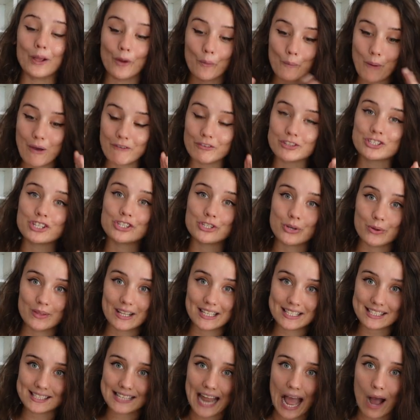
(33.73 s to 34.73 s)
whether to do
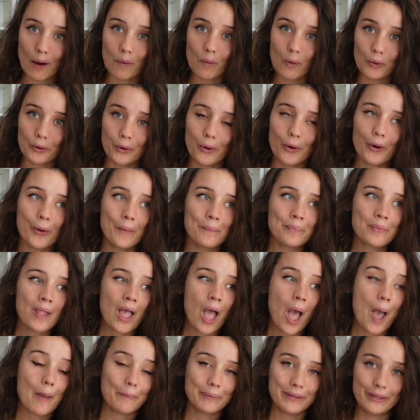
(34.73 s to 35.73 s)
this now or not,
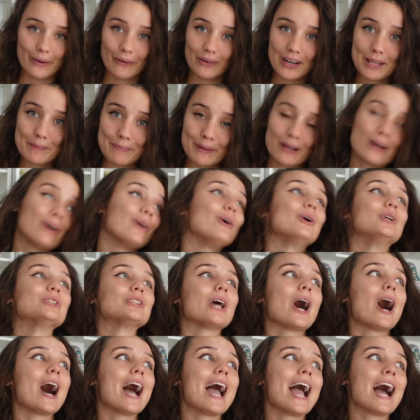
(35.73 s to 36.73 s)
purely because
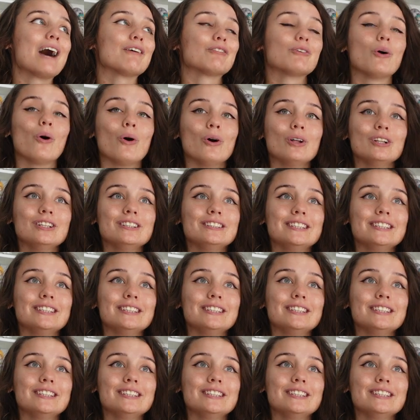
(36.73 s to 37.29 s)
I have got